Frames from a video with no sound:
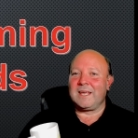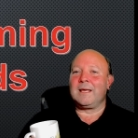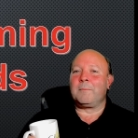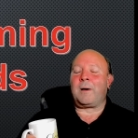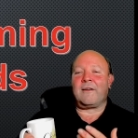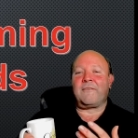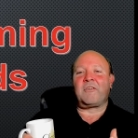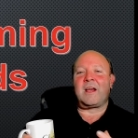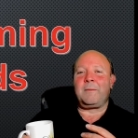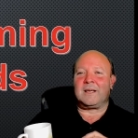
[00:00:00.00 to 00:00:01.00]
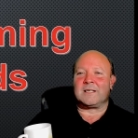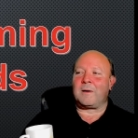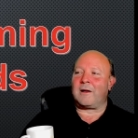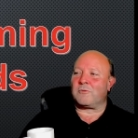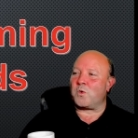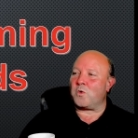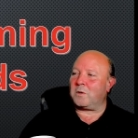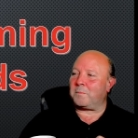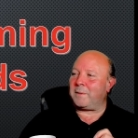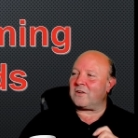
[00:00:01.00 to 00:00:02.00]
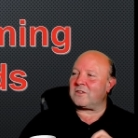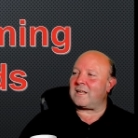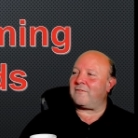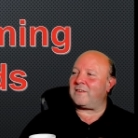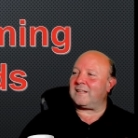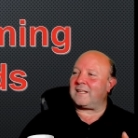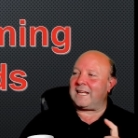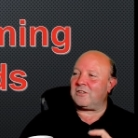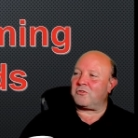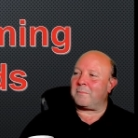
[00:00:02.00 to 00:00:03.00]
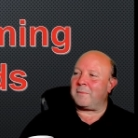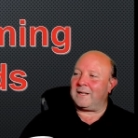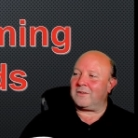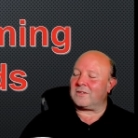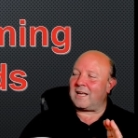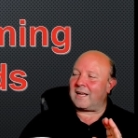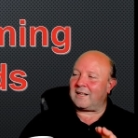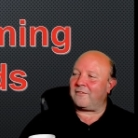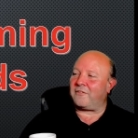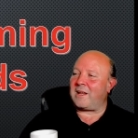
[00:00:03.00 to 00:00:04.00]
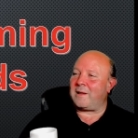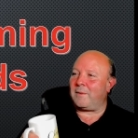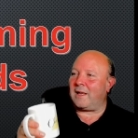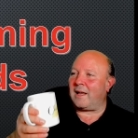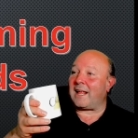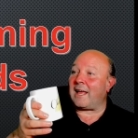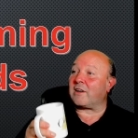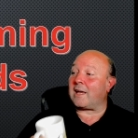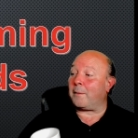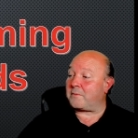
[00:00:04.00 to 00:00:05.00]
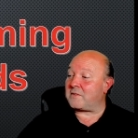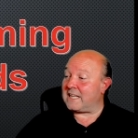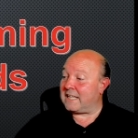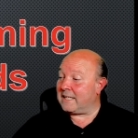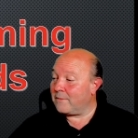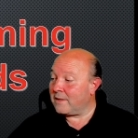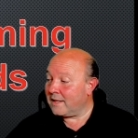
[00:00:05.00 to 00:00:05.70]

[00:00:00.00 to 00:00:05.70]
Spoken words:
But I frame it as my reward. Because I didn't eat during meals, I'm going to frame it, I'm going to have a cup of tea.